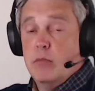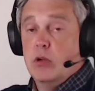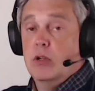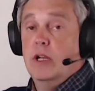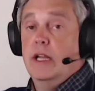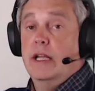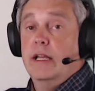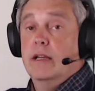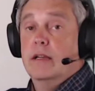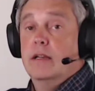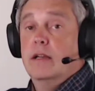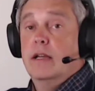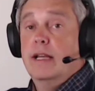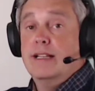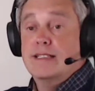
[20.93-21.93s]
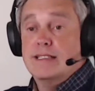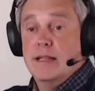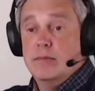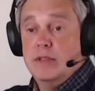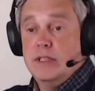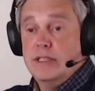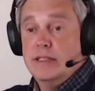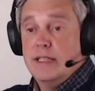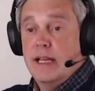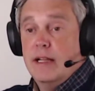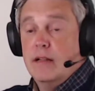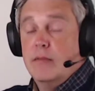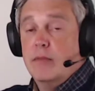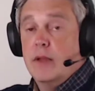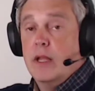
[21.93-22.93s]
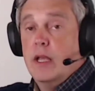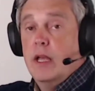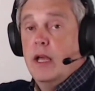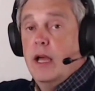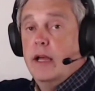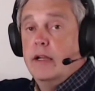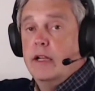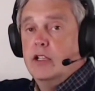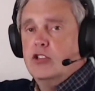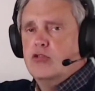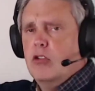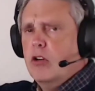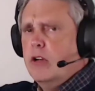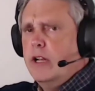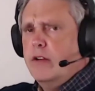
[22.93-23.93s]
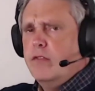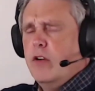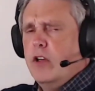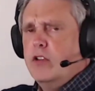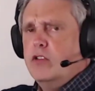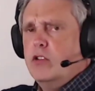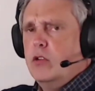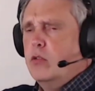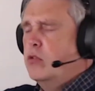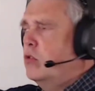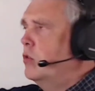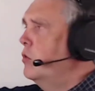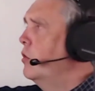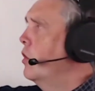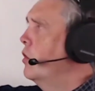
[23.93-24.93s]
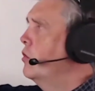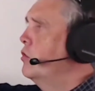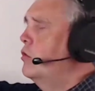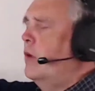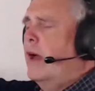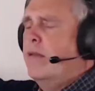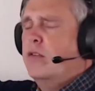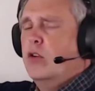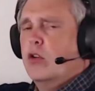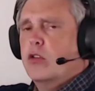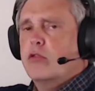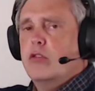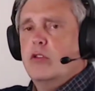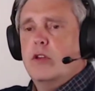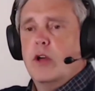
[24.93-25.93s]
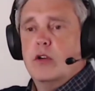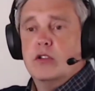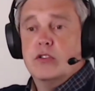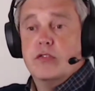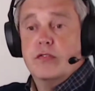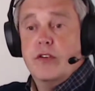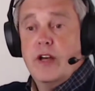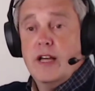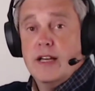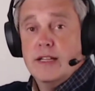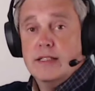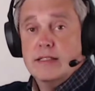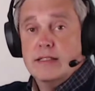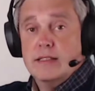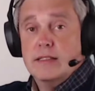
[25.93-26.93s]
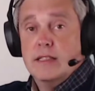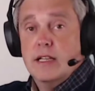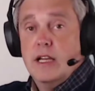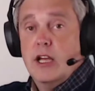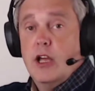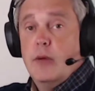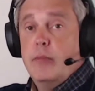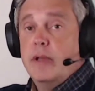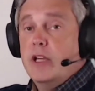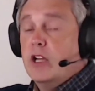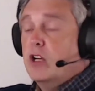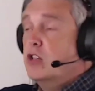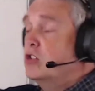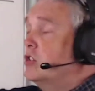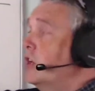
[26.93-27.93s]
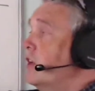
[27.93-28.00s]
modelling in some detail, and I strongly advise you to have a look through those first, because